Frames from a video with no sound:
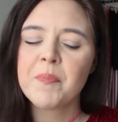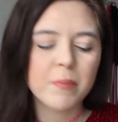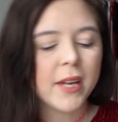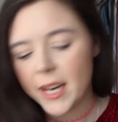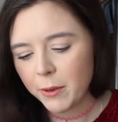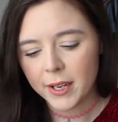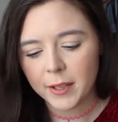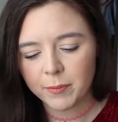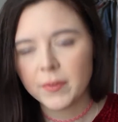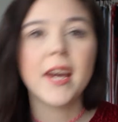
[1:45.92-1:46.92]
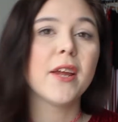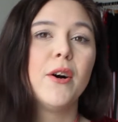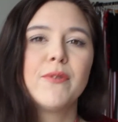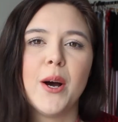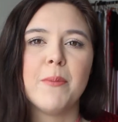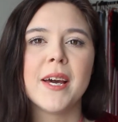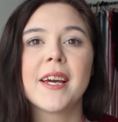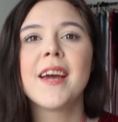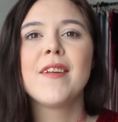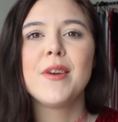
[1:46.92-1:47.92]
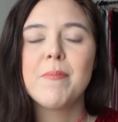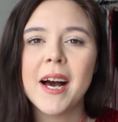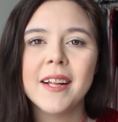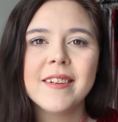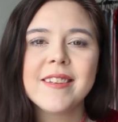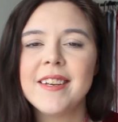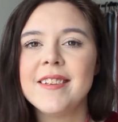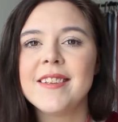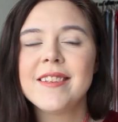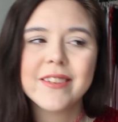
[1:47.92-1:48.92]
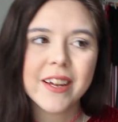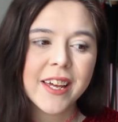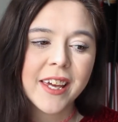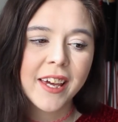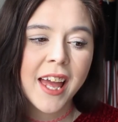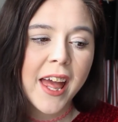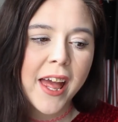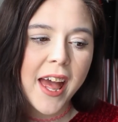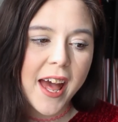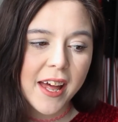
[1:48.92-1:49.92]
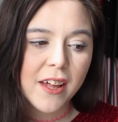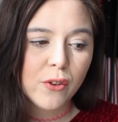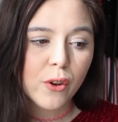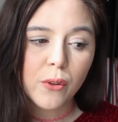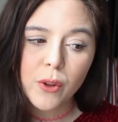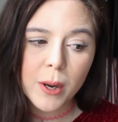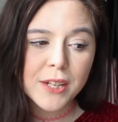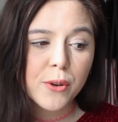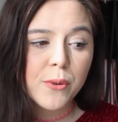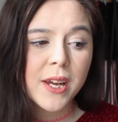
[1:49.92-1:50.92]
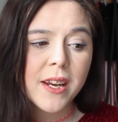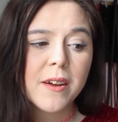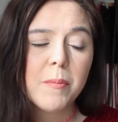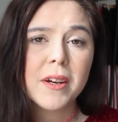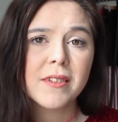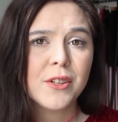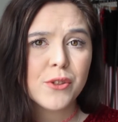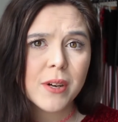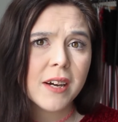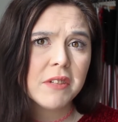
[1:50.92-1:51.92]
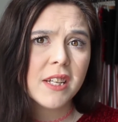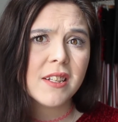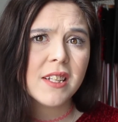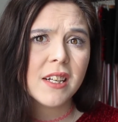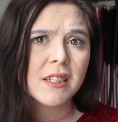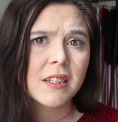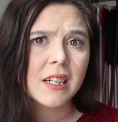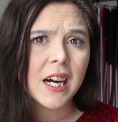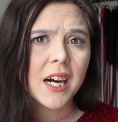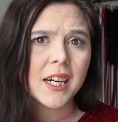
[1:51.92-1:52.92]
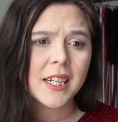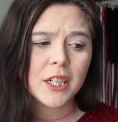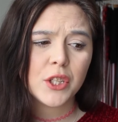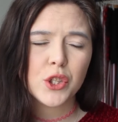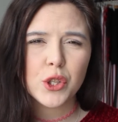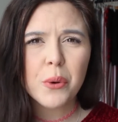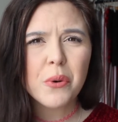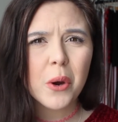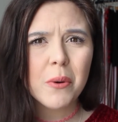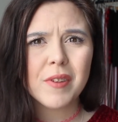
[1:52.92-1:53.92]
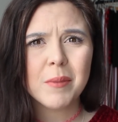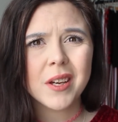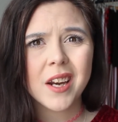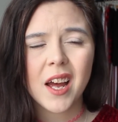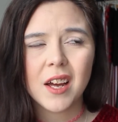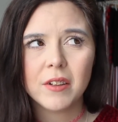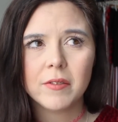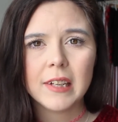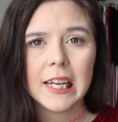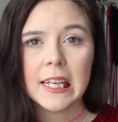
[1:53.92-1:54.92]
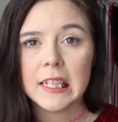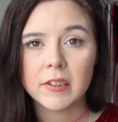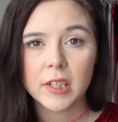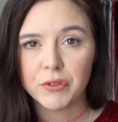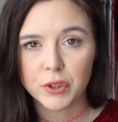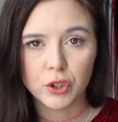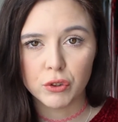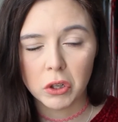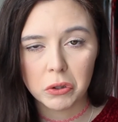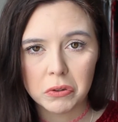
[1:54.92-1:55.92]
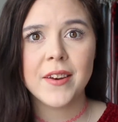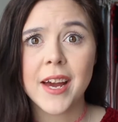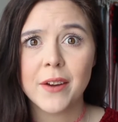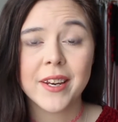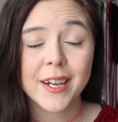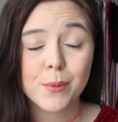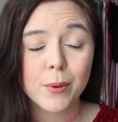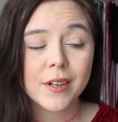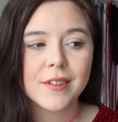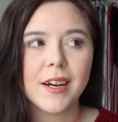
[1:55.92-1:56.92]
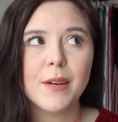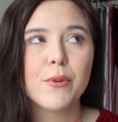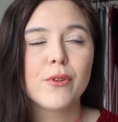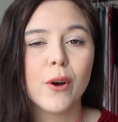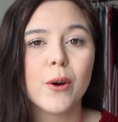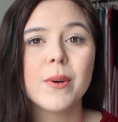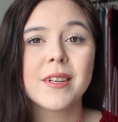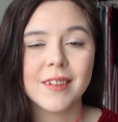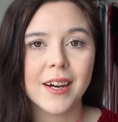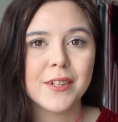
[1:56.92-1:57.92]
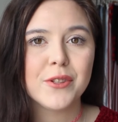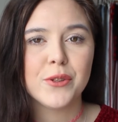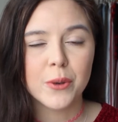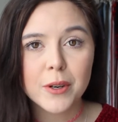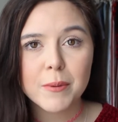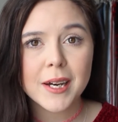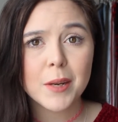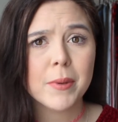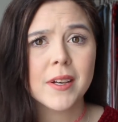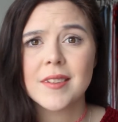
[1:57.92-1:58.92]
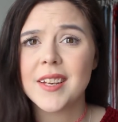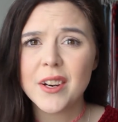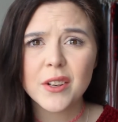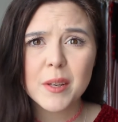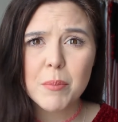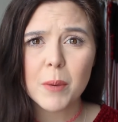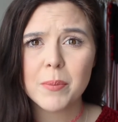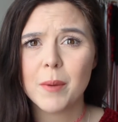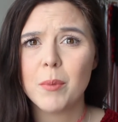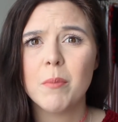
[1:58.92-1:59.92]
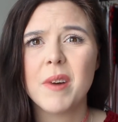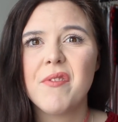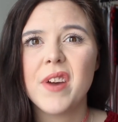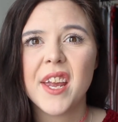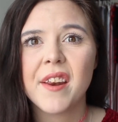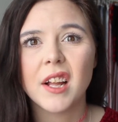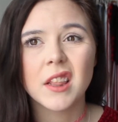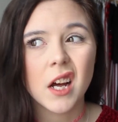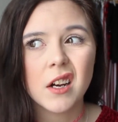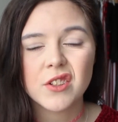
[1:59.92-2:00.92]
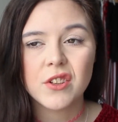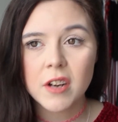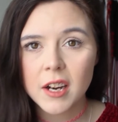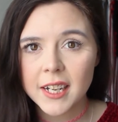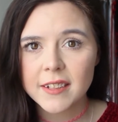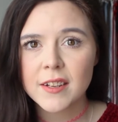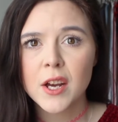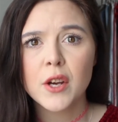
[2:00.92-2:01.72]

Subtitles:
But anyway, getting off topic, the palette is stunning, and although I don't need it because I do have Desert Dusk, I don't know if I'm gonna have any self-control. Now, the next product I'm so excited to talk about because it only popped up on my feed last night,